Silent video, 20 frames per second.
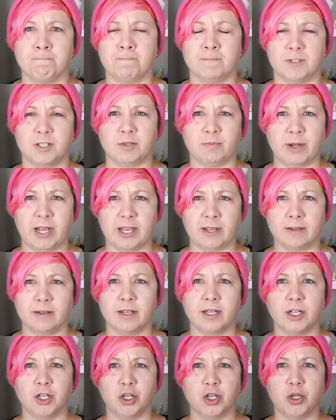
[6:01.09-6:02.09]
It's my
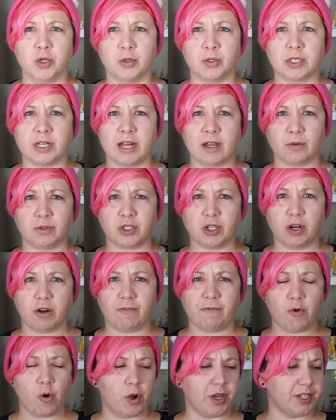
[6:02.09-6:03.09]
news announcer
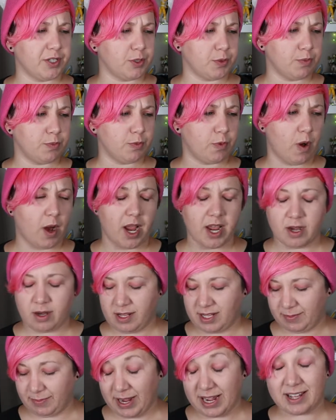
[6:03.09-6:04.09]
voice, right?
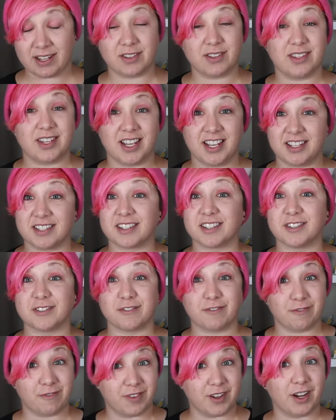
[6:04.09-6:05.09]
My desk
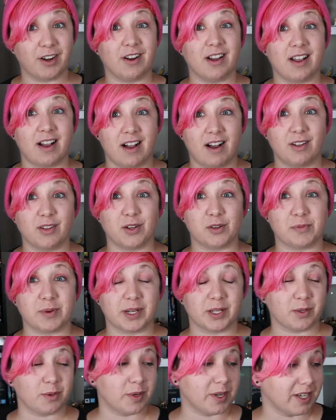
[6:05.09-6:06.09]
is very hollow,
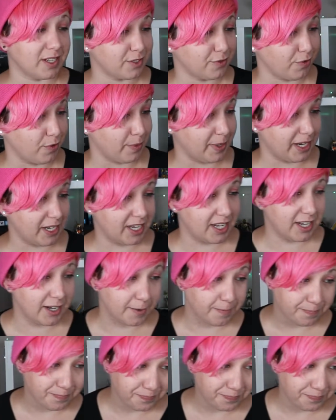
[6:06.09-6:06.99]
by the way. It's from IKEA.